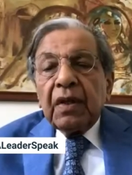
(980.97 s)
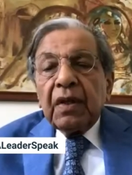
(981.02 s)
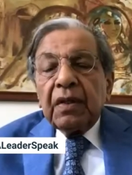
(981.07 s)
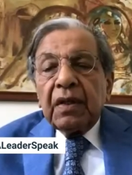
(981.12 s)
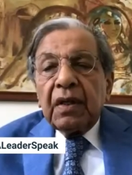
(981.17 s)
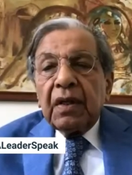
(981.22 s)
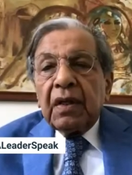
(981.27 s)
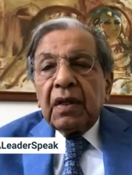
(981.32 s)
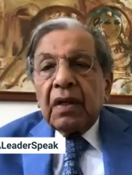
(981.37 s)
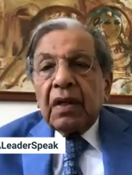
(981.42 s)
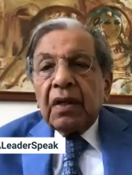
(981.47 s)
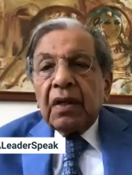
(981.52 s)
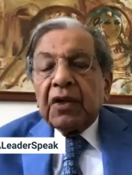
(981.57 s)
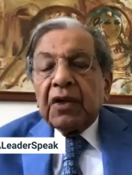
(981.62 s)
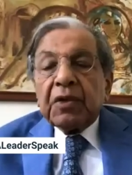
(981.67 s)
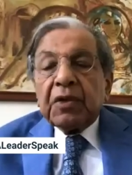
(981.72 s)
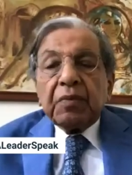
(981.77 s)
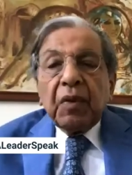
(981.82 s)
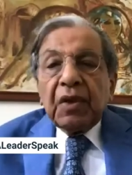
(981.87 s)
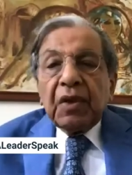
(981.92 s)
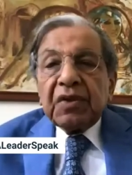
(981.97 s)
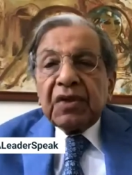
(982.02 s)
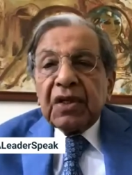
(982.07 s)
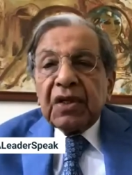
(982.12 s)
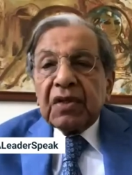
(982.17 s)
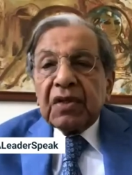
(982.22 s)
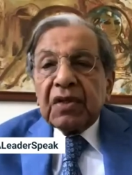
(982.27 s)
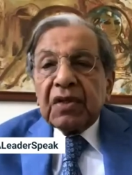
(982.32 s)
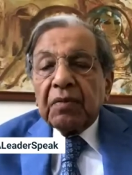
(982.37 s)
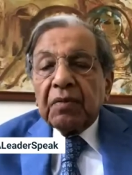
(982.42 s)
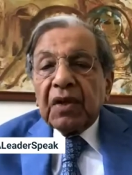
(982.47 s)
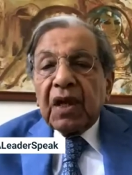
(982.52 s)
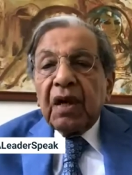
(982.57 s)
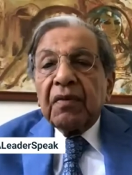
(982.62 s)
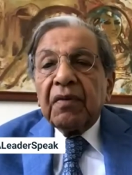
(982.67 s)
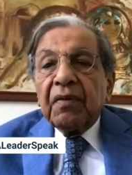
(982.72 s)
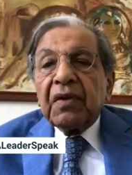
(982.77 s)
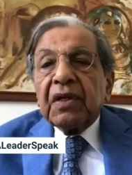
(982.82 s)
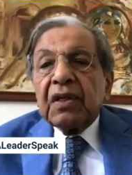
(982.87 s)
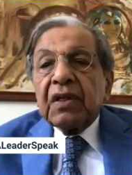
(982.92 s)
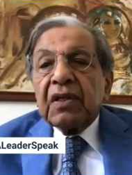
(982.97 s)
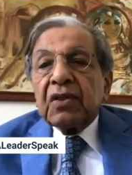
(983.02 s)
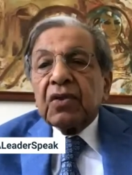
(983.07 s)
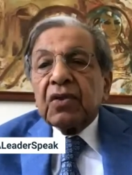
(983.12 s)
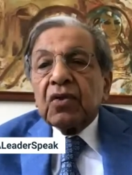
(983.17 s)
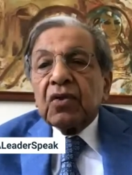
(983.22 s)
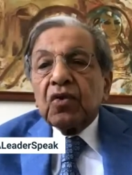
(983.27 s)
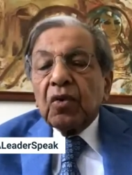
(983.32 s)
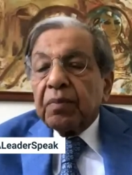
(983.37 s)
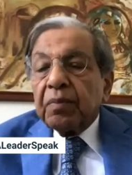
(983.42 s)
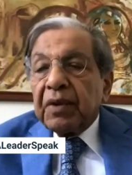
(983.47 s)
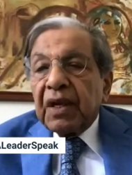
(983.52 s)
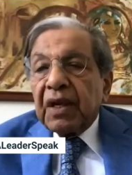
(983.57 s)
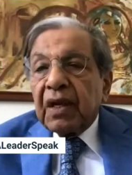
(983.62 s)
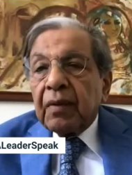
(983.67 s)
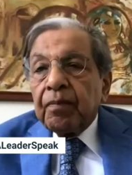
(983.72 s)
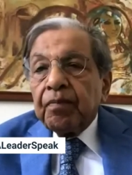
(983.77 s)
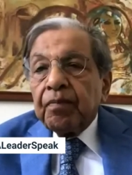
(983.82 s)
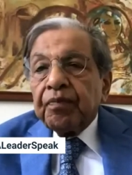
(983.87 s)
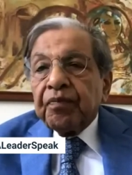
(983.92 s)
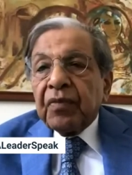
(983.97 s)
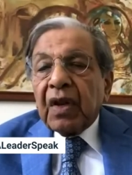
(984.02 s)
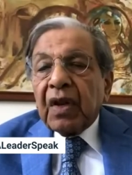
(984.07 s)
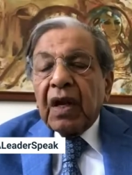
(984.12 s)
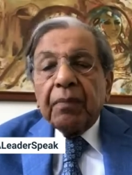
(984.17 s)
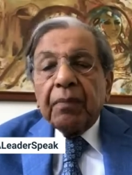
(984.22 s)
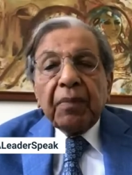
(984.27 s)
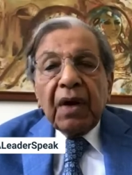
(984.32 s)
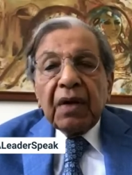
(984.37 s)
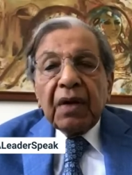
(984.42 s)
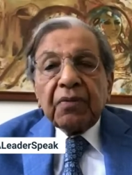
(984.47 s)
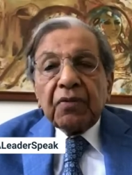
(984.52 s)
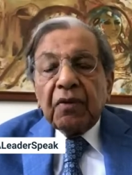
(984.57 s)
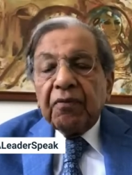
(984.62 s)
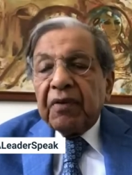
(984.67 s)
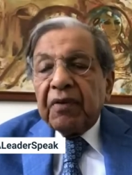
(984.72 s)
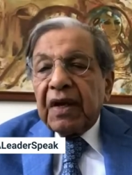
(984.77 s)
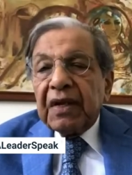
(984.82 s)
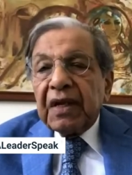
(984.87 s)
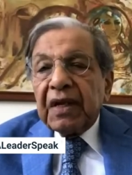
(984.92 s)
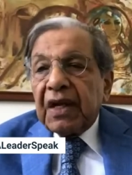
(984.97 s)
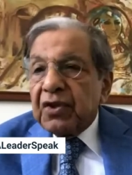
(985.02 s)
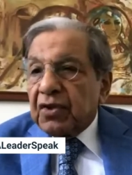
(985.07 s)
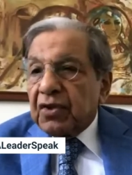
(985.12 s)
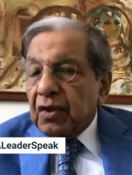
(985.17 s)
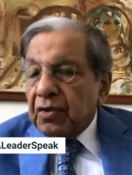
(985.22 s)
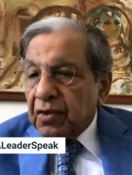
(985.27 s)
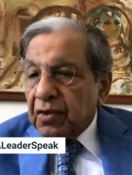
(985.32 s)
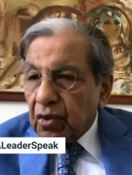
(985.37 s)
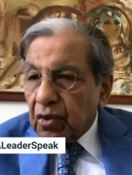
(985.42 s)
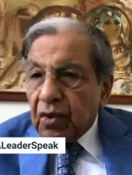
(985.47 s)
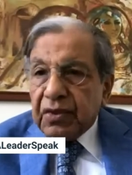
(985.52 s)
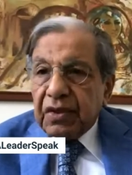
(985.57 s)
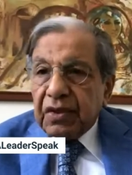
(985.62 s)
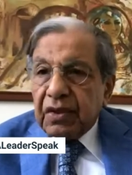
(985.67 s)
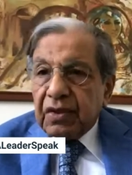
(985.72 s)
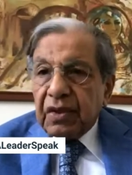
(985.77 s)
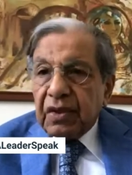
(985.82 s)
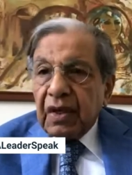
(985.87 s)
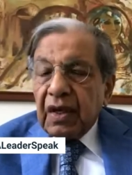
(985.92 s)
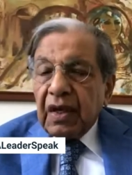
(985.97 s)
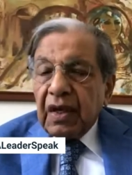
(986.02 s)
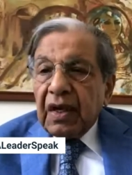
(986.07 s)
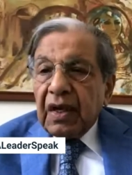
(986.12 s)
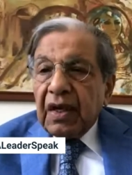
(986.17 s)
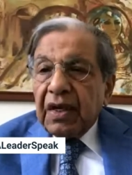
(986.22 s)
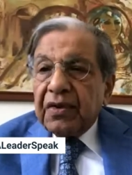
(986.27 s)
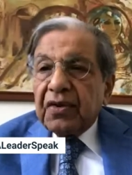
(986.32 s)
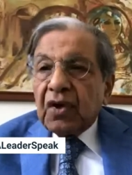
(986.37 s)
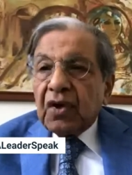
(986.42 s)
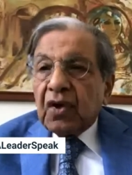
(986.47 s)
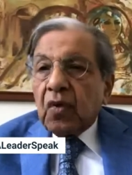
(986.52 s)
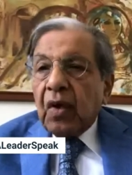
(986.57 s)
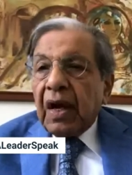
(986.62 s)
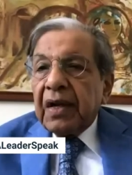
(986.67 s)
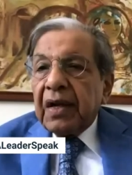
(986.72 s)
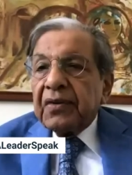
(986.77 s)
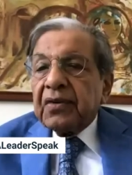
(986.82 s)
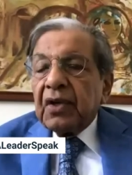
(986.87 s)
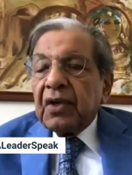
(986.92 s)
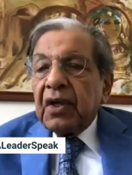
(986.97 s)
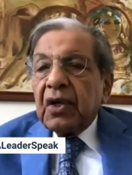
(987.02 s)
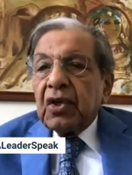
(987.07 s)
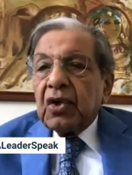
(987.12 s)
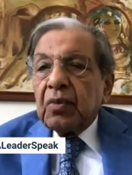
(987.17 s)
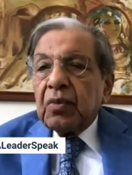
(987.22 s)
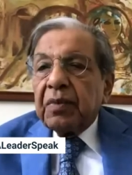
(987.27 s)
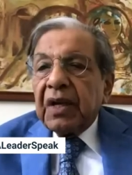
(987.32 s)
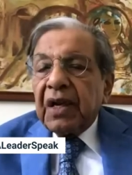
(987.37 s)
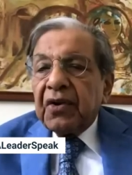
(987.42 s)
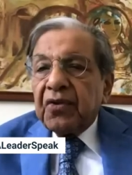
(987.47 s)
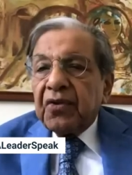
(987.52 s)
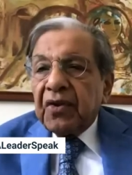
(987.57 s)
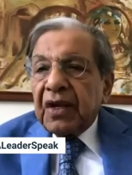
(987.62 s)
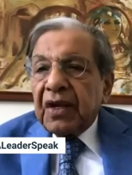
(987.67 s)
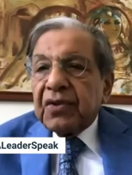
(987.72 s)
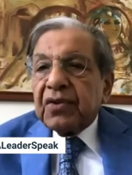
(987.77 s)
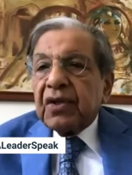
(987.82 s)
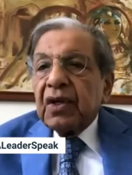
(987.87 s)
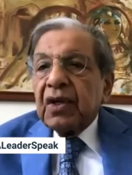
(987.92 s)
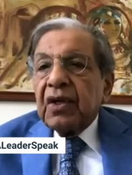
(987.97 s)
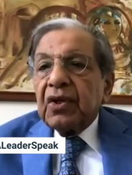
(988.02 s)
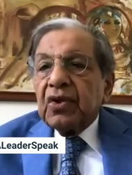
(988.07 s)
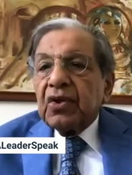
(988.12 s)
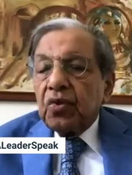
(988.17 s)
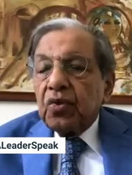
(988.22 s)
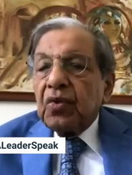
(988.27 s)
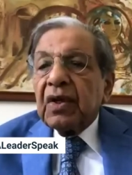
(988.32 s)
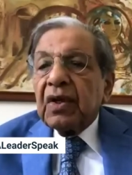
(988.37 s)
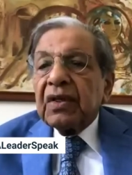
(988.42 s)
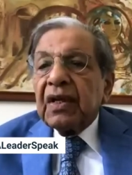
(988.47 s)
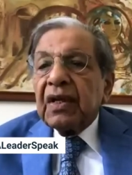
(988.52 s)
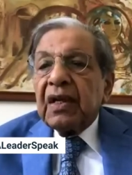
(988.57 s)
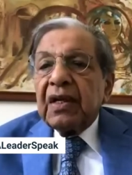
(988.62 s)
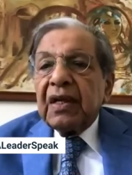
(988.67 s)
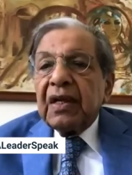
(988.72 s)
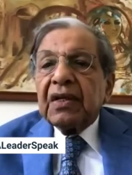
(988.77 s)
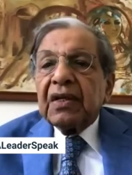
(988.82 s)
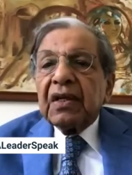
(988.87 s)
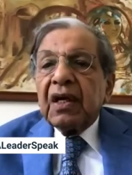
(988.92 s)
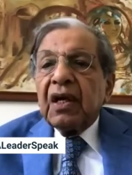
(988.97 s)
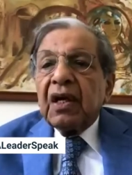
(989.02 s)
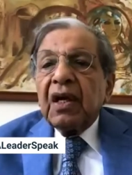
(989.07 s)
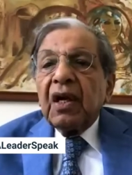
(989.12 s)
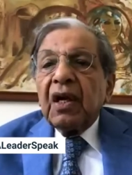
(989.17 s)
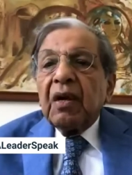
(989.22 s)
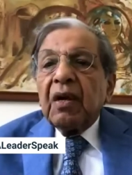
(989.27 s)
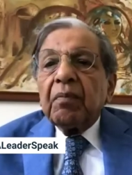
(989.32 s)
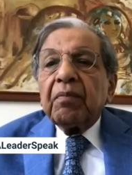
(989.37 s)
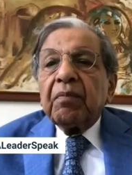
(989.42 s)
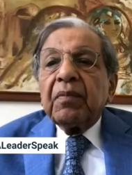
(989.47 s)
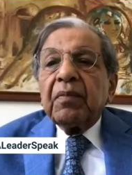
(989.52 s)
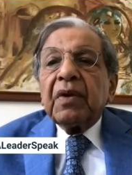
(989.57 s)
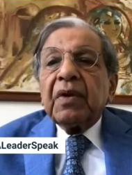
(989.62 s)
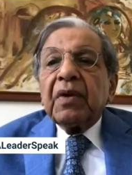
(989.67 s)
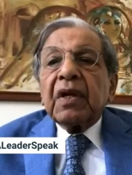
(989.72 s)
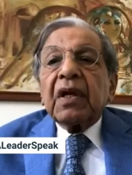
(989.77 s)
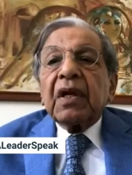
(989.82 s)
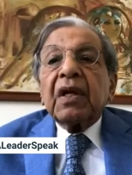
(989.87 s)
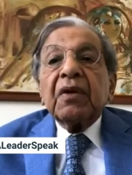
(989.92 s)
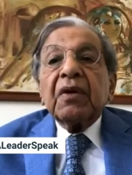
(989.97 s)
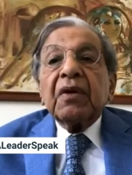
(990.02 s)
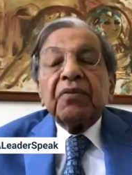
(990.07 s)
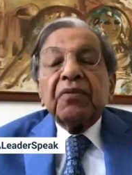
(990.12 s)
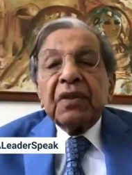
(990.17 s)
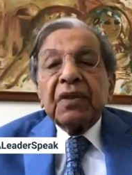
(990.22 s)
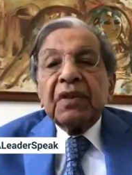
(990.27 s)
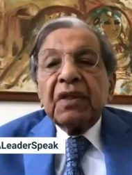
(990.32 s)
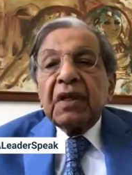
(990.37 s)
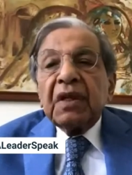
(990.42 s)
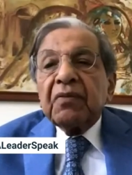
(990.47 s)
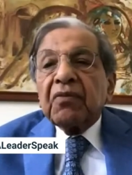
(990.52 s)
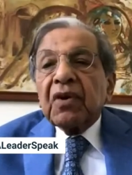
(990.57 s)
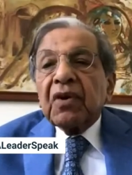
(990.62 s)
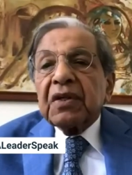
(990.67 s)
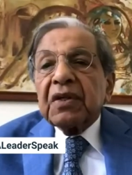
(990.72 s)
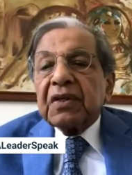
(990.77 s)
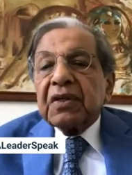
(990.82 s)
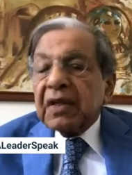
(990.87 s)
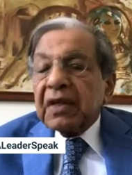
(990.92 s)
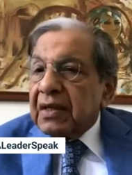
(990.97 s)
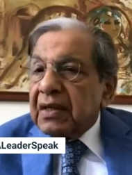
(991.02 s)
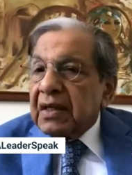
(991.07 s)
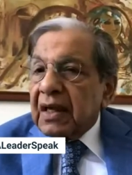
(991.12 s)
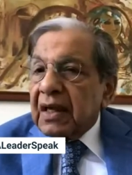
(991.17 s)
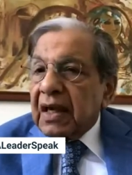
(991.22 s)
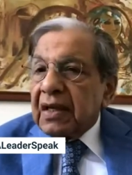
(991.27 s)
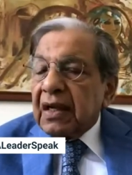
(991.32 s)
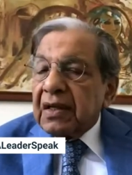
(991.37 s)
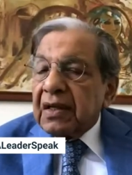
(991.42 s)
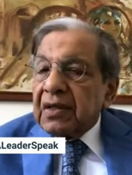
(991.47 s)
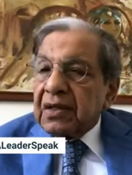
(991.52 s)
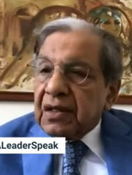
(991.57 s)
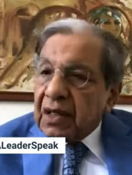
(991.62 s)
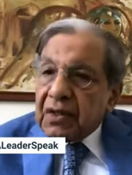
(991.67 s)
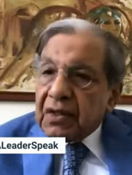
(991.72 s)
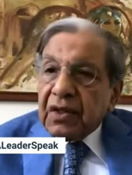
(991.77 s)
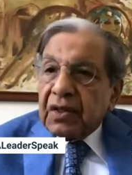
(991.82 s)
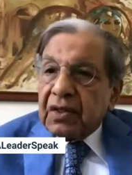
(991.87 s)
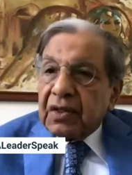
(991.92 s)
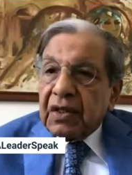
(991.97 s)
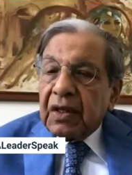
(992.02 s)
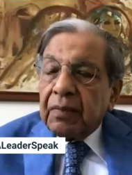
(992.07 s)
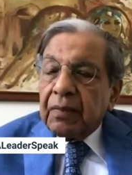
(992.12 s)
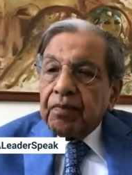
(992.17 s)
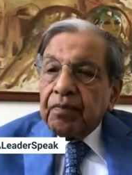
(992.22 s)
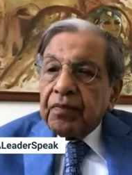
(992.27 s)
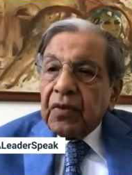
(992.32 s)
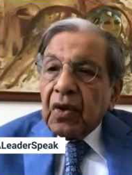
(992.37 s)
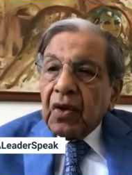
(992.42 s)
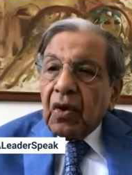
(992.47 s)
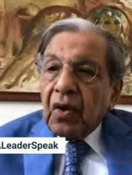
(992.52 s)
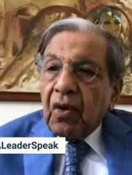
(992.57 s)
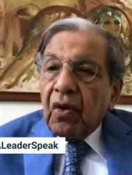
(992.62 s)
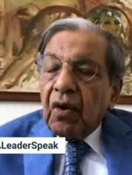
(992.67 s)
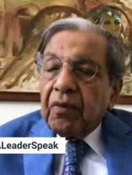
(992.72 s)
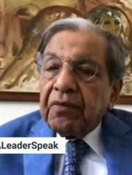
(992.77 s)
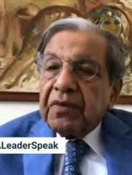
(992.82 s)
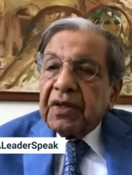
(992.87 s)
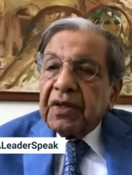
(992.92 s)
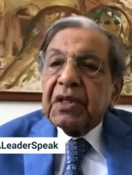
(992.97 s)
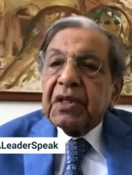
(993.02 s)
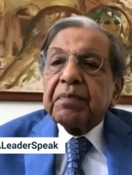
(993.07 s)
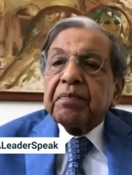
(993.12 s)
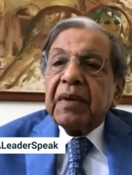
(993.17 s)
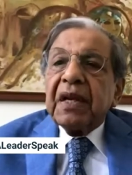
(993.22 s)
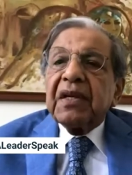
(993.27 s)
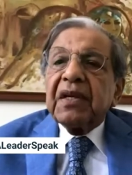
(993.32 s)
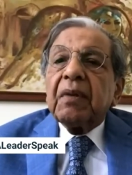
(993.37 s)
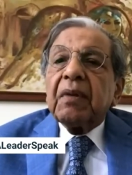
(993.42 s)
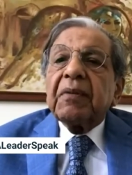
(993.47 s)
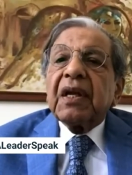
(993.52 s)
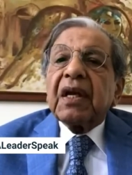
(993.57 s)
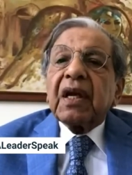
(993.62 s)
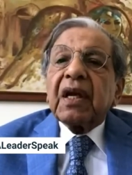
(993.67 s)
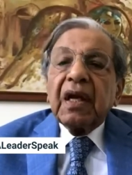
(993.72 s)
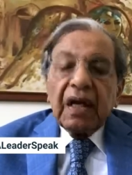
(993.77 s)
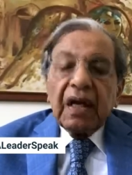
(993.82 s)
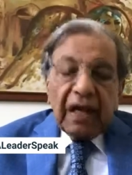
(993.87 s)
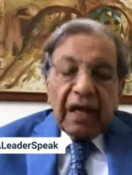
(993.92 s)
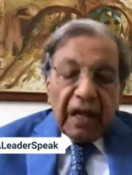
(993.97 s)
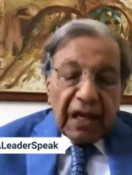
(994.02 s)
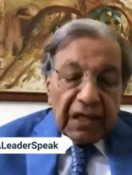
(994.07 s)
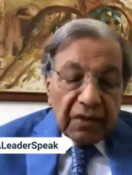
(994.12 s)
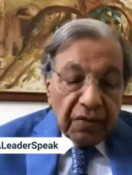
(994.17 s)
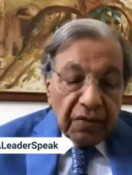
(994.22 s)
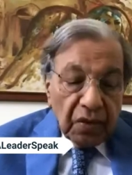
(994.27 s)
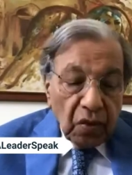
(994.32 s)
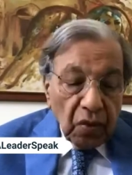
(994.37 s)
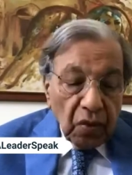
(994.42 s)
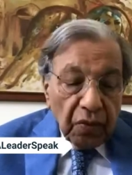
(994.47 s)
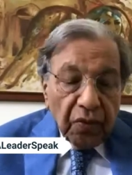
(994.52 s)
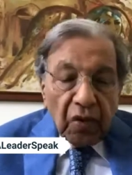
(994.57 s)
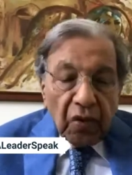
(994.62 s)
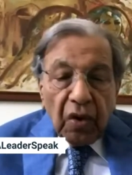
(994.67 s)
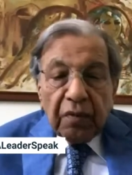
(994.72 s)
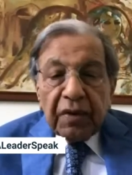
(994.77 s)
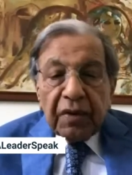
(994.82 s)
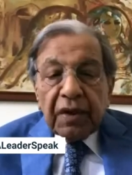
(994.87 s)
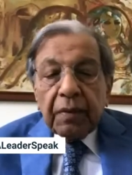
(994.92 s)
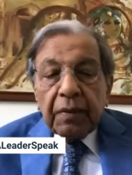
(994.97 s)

the responses from the governance rubric, apart from financial resources, it requires to be addressed sooner than later, given the volatility and uncertainty of this pandemic as we go forward.